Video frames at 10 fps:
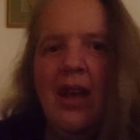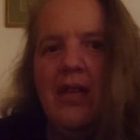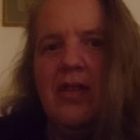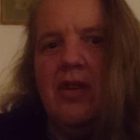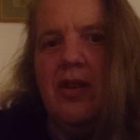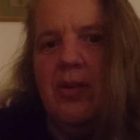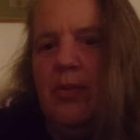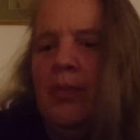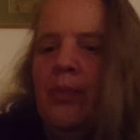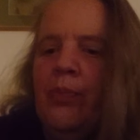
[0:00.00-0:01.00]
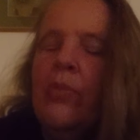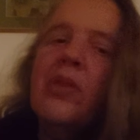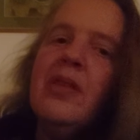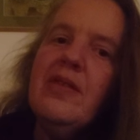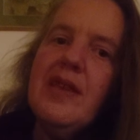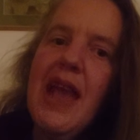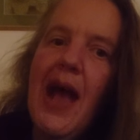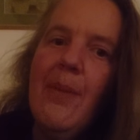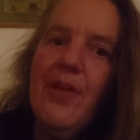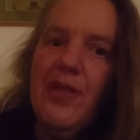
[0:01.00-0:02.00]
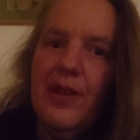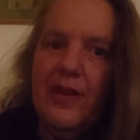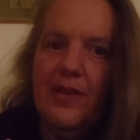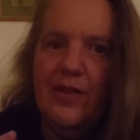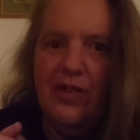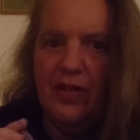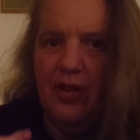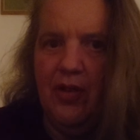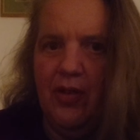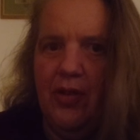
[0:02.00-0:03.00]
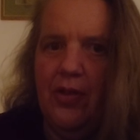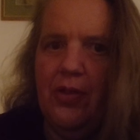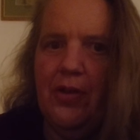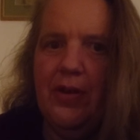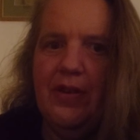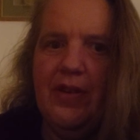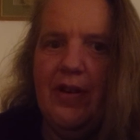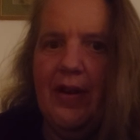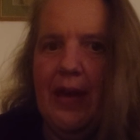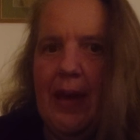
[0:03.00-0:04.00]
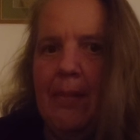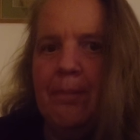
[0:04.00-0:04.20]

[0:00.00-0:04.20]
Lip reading: So this is the Amethyst, so the third eye.